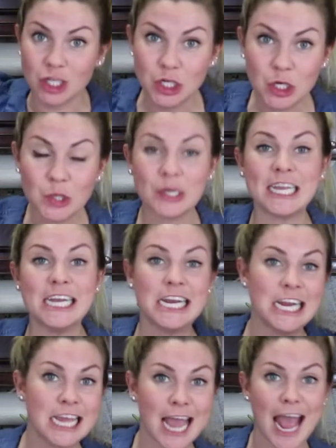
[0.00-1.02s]

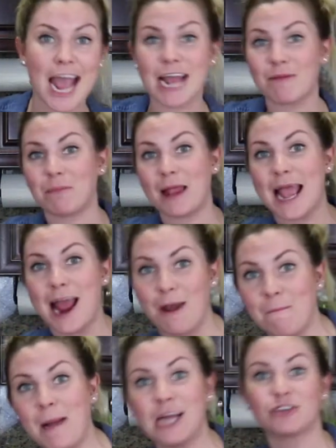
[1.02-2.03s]
zucchini, eggplant,
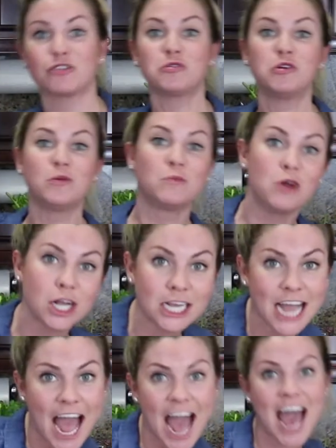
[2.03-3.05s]
mushroom,
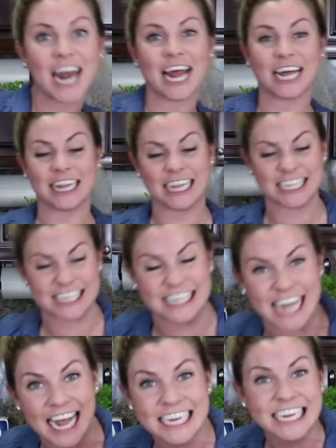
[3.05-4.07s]
ricotta,
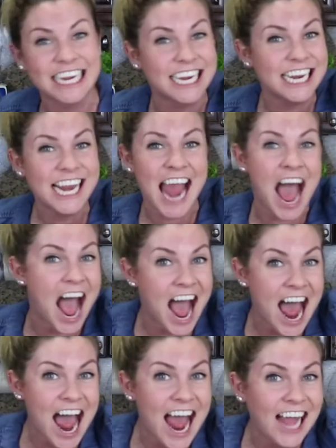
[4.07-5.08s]

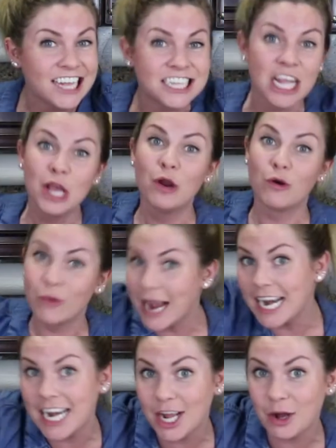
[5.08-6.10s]
lasagnas.
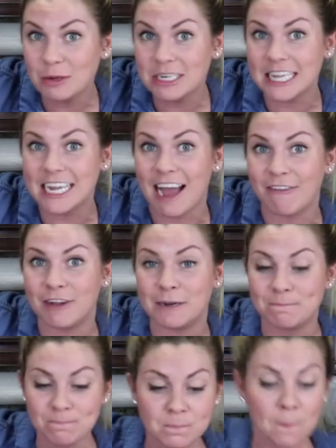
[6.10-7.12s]
Ready to go into the oven.